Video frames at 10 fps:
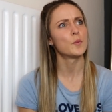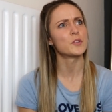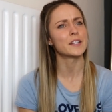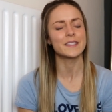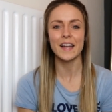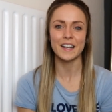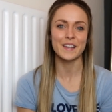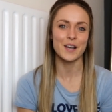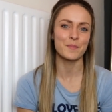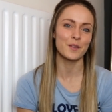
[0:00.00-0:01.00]
almost exactly
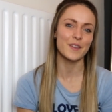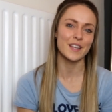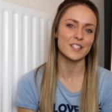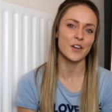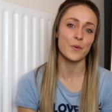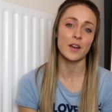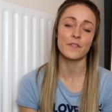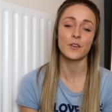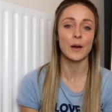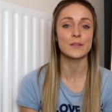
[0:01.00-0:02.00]
a couple of years ago when I
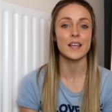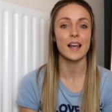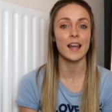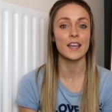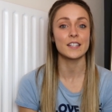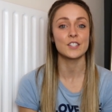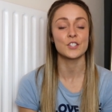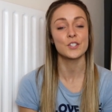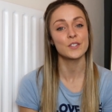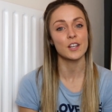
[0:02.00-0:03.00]
flew out to LA to
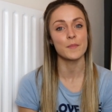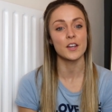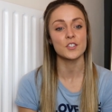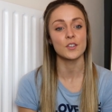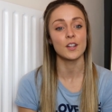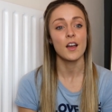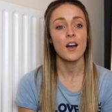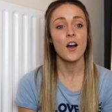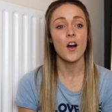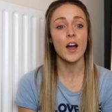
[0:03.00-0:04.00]
shoot a commercial,
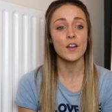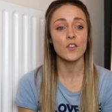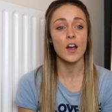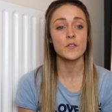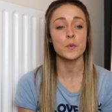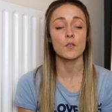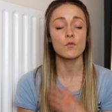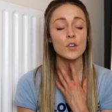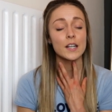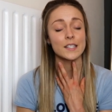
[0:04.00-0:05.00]
I arrived with a
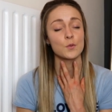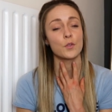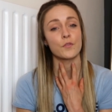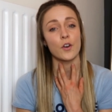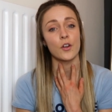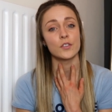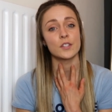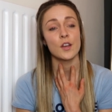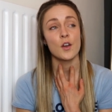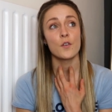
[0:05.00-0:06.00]
really sore
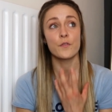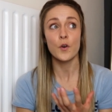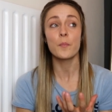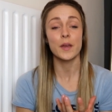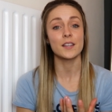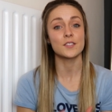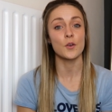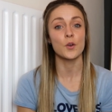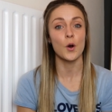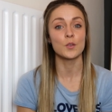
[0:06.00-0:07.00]
throat from being
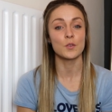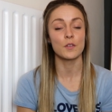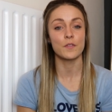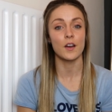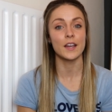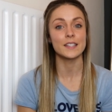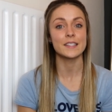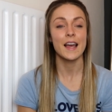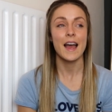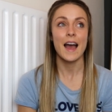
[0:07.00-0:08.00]
so cold on the
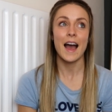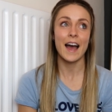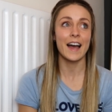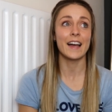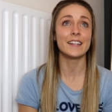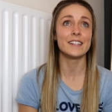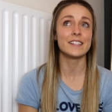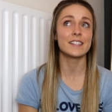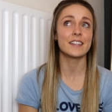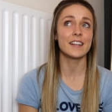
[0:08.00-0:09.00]
flight
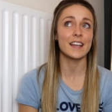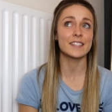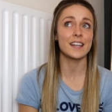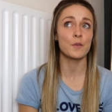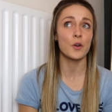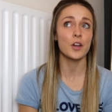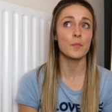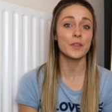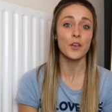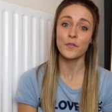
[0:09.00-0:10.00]
and the next day I woke
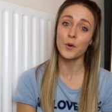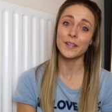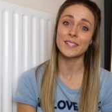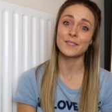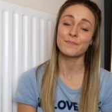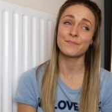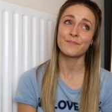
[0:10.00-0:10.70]
up with no voice.